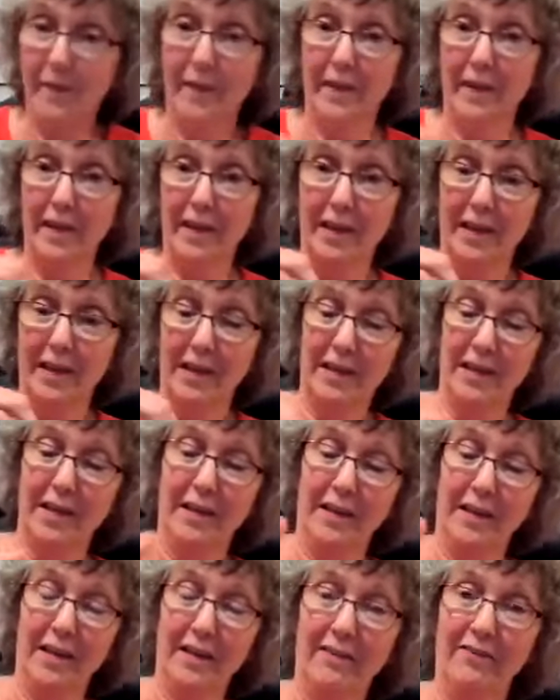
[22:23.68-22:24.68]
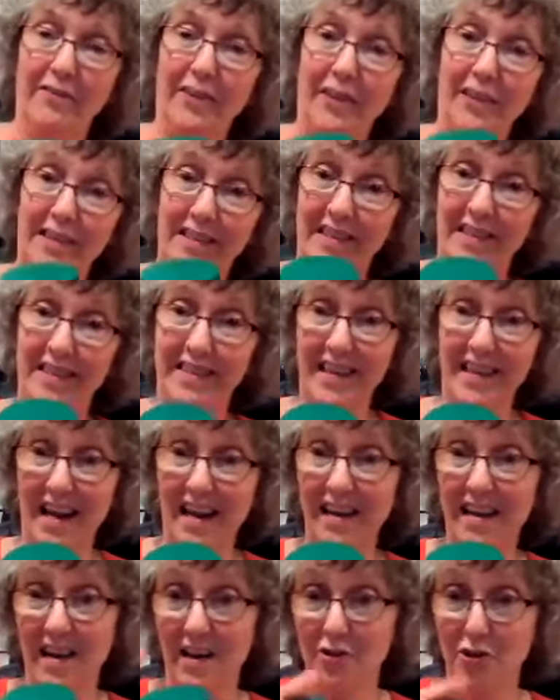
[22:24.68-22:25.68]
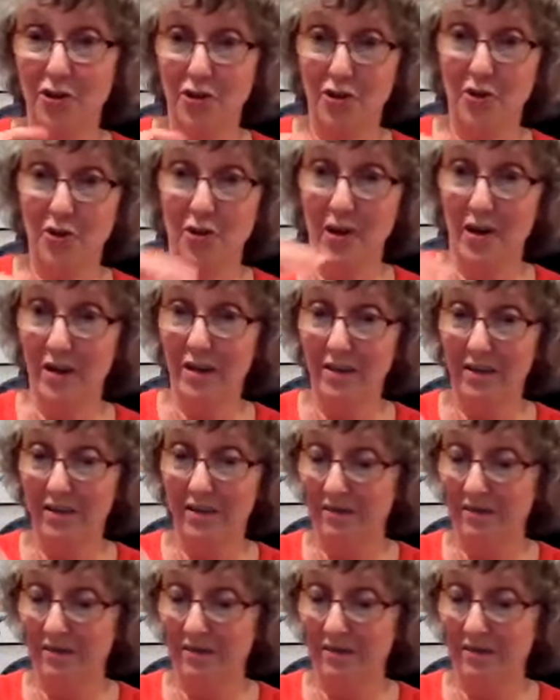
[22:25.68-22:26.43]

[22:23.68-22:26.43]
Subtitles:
It fits this 8-ounce jar.